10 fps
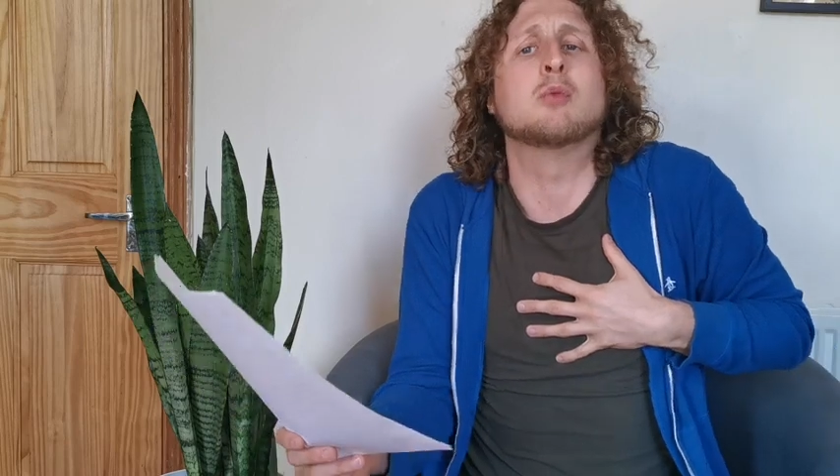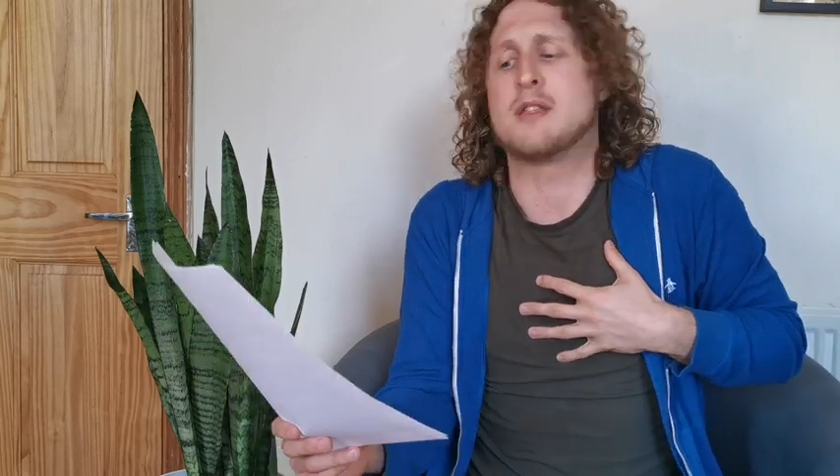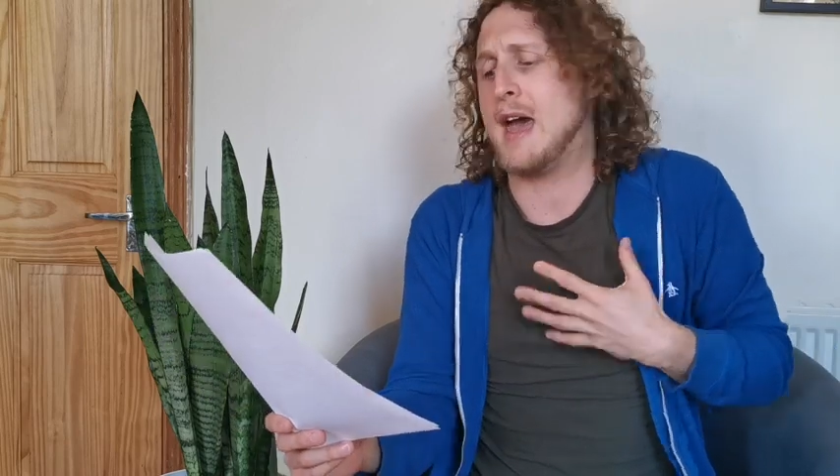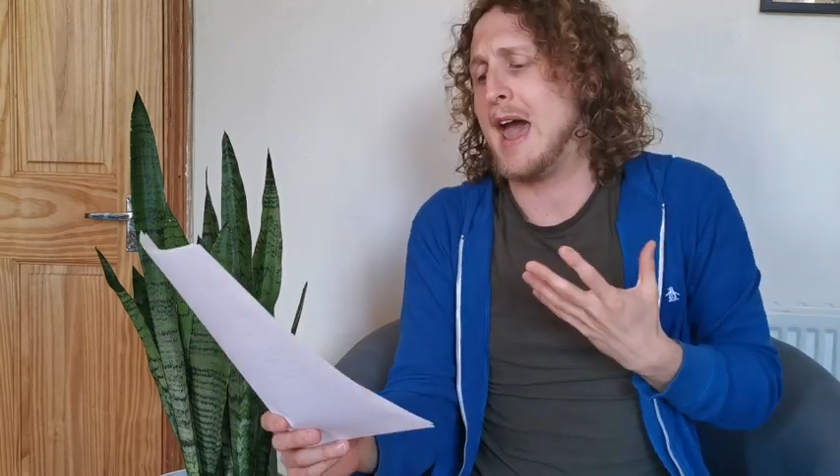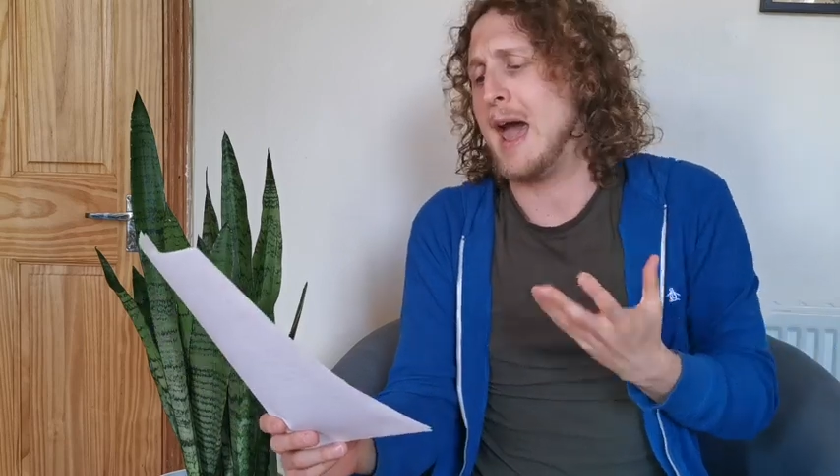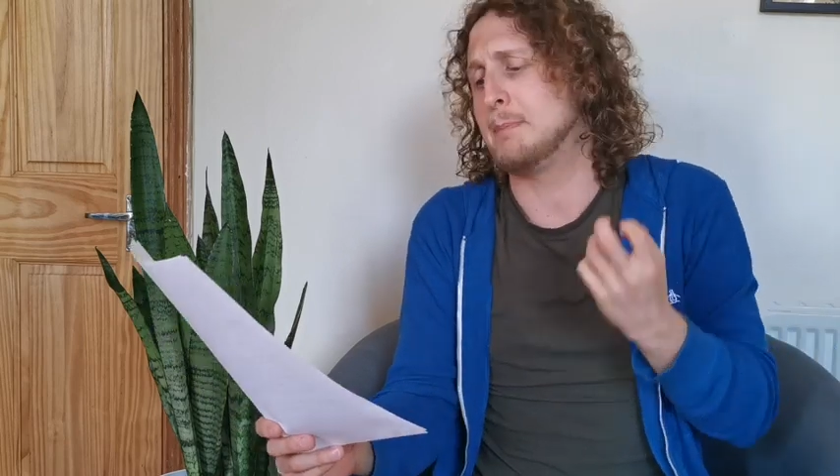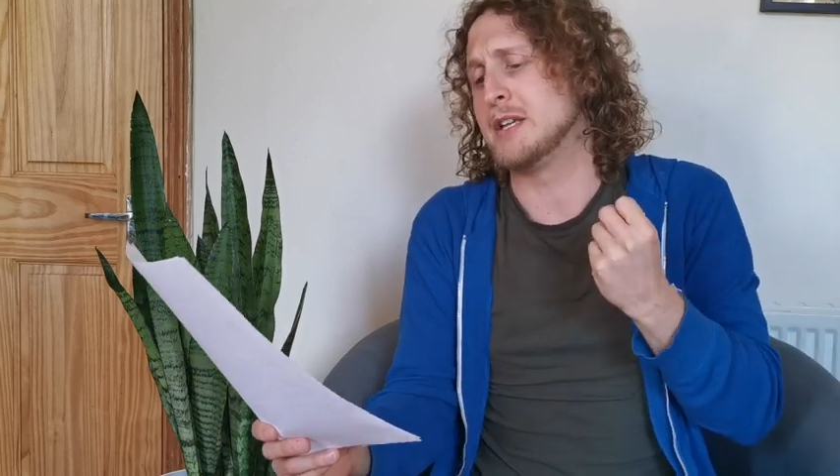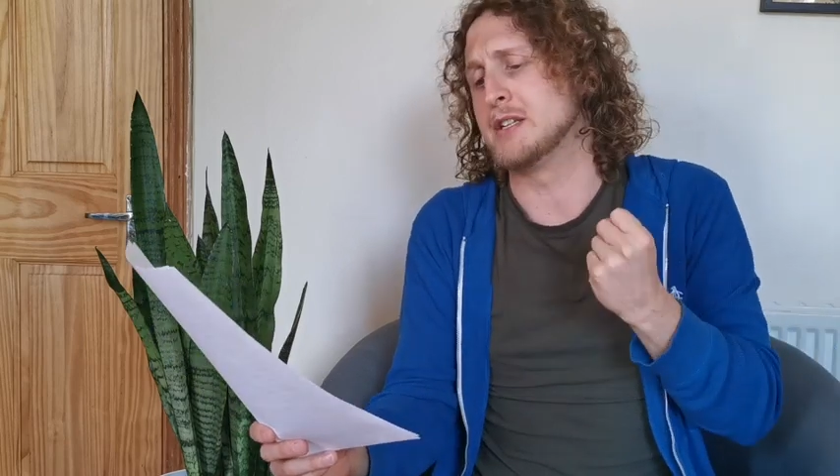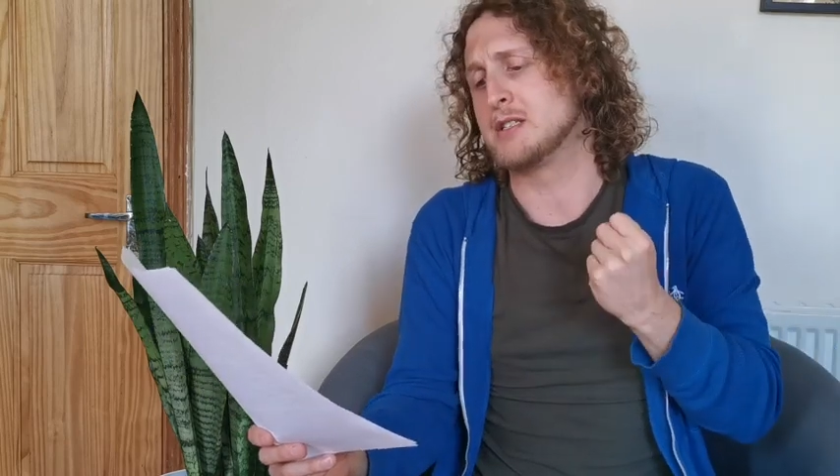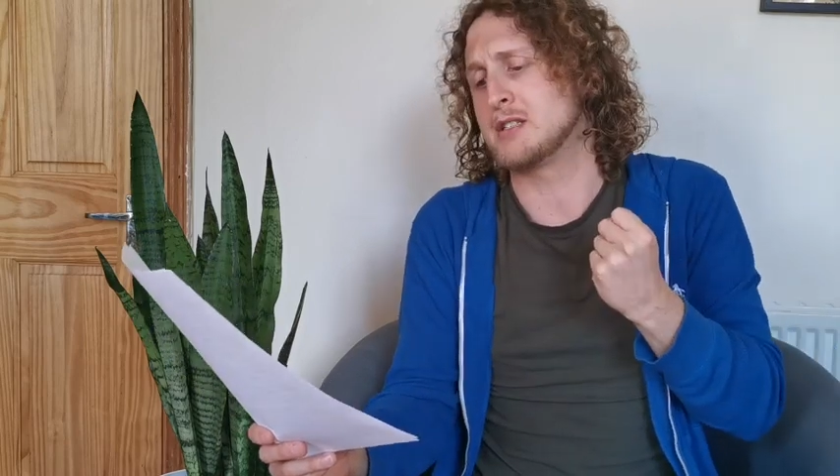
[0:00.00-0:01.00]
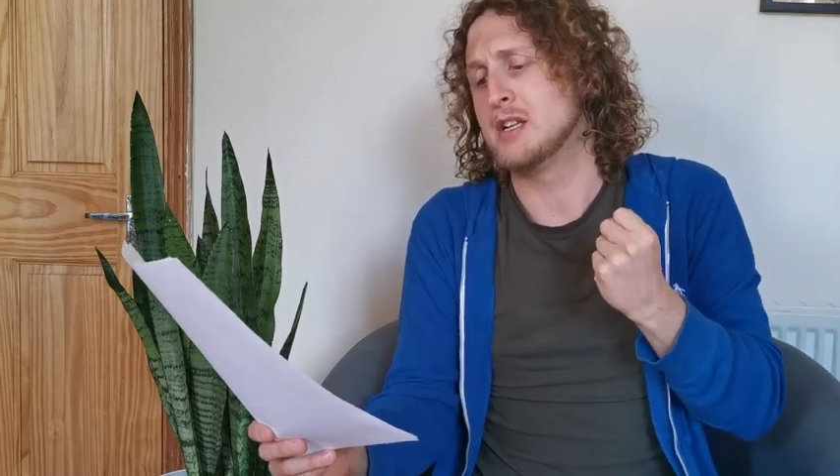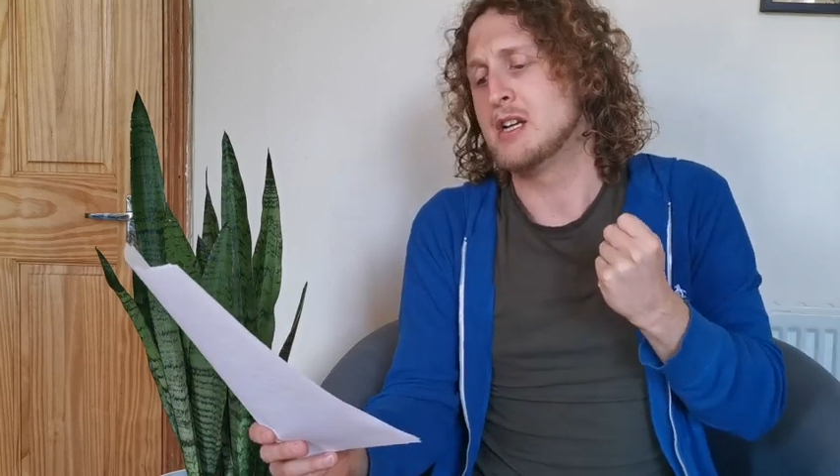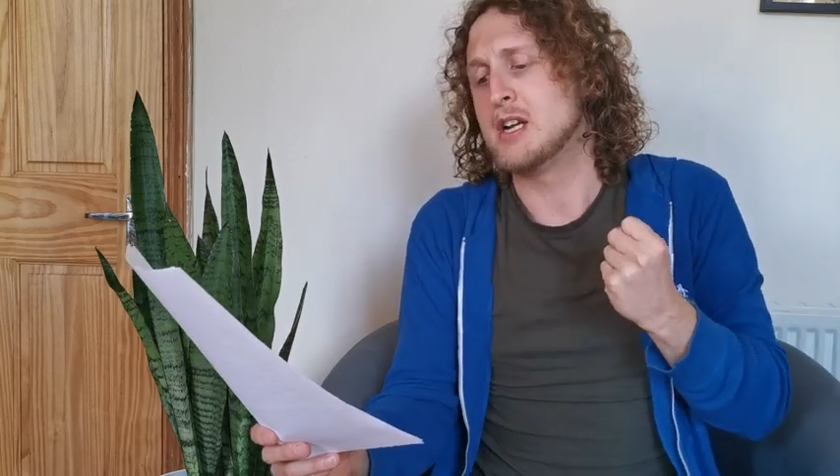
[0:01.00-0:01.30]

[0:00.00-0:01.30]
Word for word: with happiness,